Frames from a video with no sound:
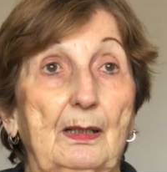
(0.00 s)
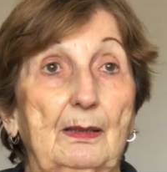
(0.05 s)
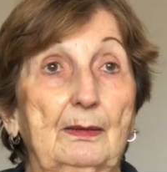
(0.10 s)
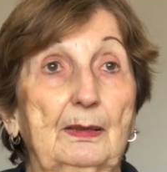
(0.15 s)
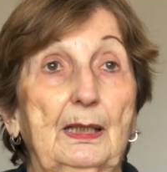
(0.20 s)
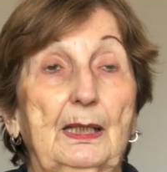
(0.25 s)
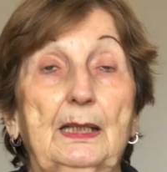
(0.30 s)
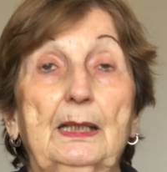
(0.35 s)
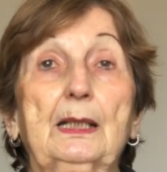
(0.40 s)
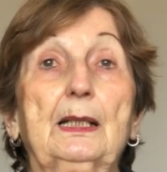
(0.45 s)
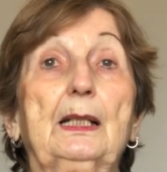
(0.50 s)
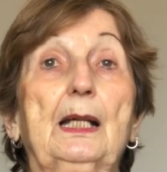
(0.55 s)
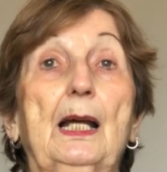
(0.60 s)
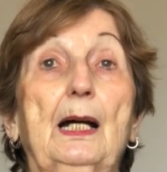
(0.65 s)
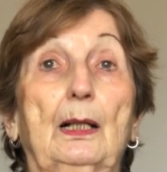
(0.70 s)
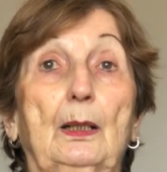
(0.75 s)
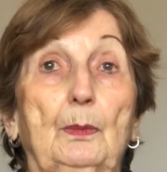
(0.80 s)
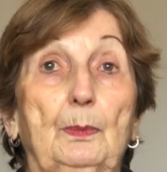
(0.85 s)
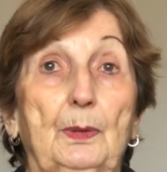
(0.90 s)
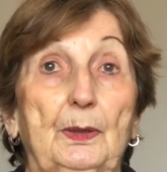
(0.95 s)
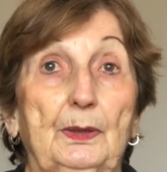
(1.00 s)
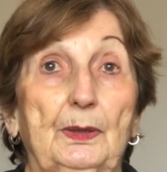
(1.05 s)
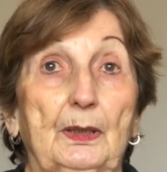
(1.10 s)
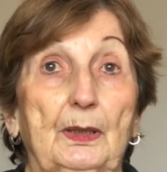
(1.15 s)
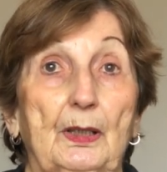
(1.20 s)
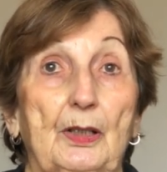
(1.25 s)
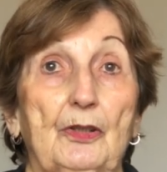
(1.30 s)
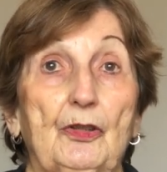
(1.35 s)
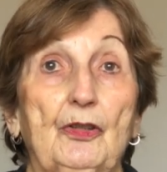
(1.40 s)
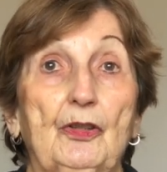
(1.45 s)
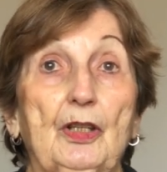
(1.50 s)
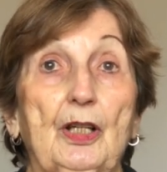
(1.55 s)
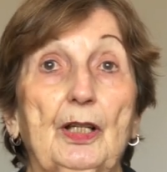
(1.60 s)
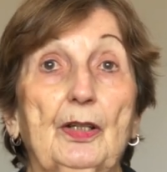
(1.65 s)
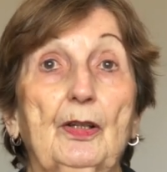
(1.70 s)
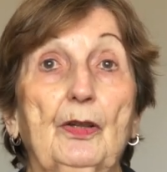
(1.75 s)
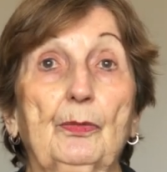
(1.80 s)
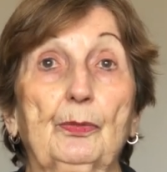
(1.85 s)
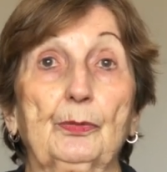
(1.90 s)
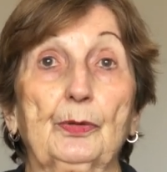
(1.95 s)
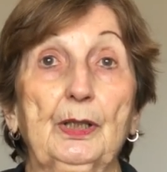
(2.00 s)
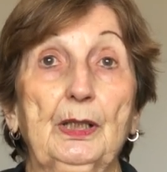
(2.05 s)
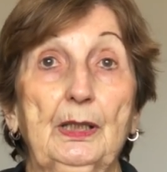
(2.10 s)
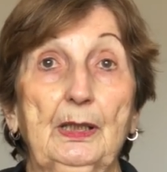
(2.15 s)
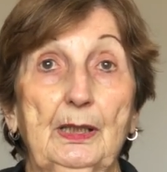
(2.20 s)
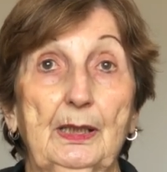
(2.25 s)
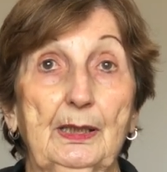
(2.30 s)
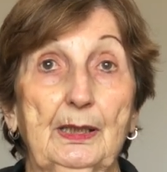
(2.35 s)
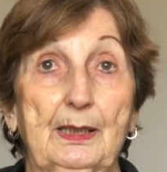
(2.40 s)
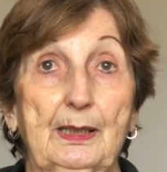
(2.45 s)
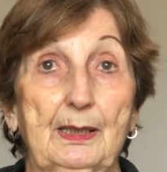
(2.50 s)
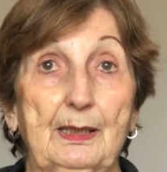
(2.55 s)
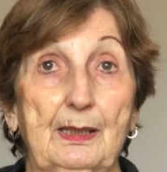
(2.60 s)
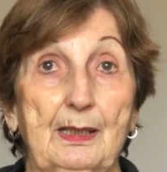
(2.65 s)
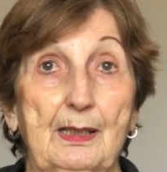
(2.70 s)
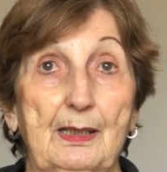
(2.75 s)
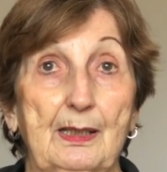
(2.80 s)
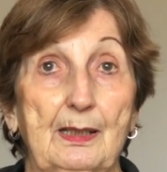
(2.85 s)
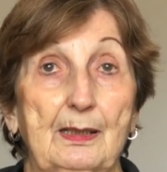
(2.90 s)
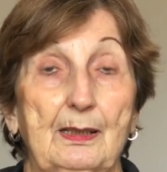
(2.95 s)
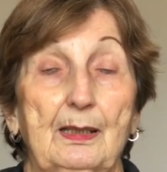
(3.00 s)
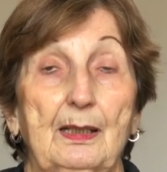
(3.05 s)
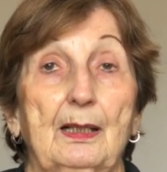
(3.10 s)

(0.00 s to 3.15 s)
needed help. She had 3 kids,